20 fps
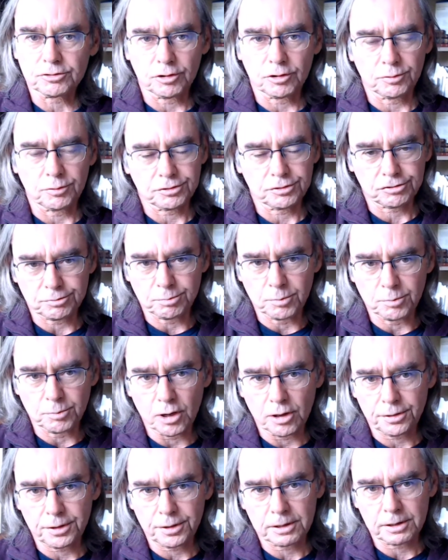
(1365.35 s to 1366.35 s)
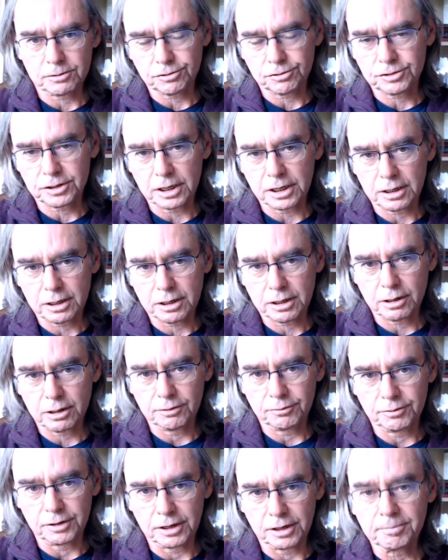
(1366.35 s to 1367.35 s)
So if it's a small thing, just take
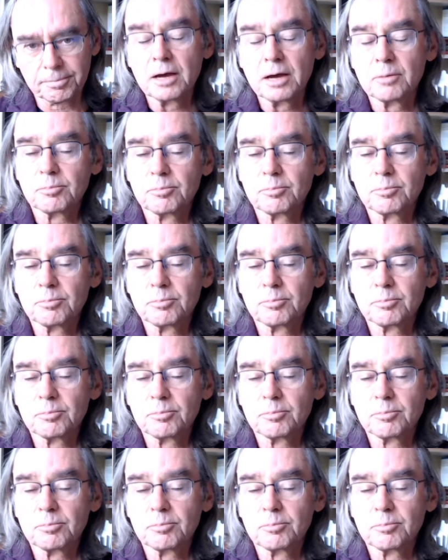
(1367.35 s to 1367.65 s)
care of it.